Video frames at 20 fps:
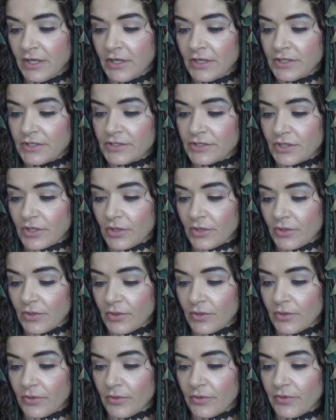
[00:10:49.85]

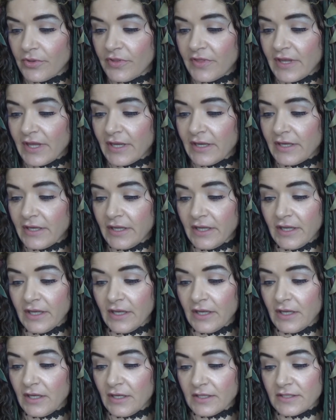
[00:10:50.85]
So then
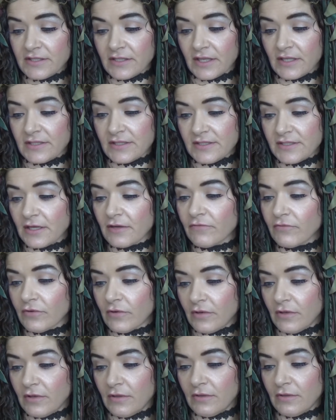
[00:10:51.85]
he sends
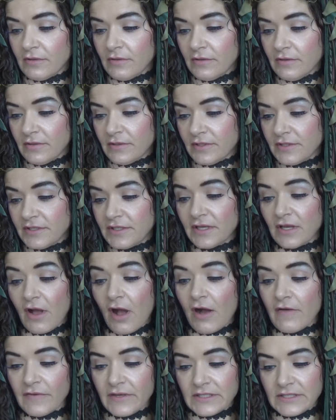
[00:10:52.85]
several.
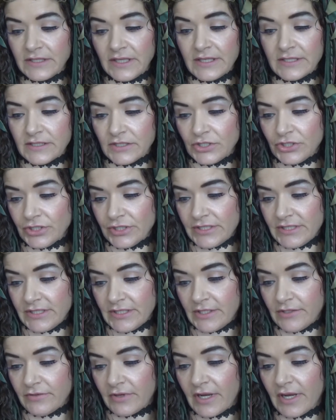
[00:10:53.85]
Obviously he's
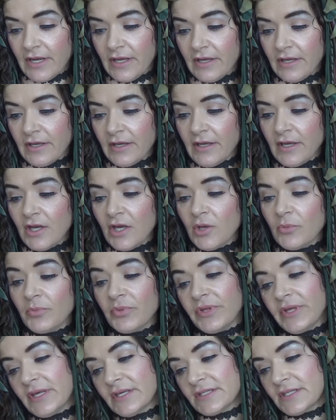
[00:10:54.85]
interested, right?
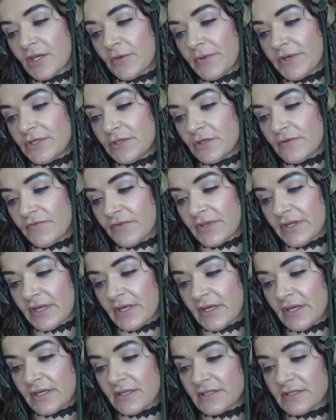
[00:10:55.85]
Please, can we do it for
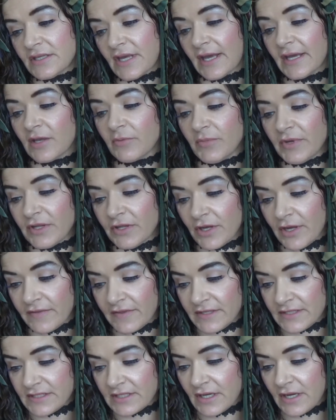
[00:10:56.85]
this? I can be there at
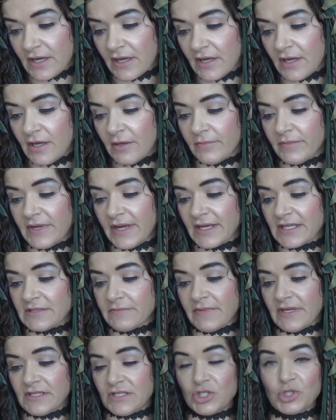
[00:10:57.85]
this time. Next
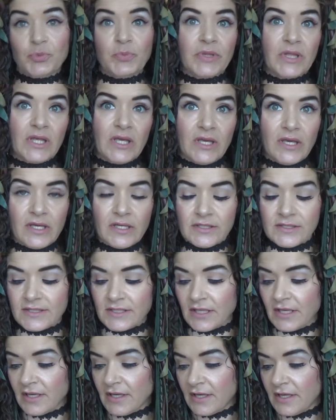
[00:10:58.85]
message, please.